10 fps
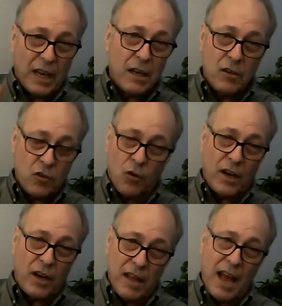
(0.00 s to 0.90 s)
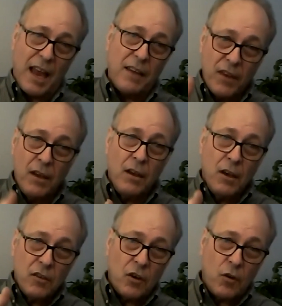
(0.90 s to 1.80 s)
and enjoying life.
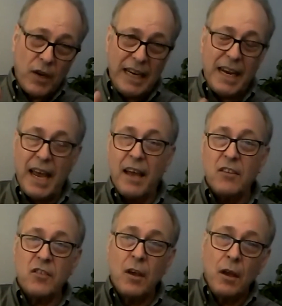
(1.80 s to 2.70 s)
So he has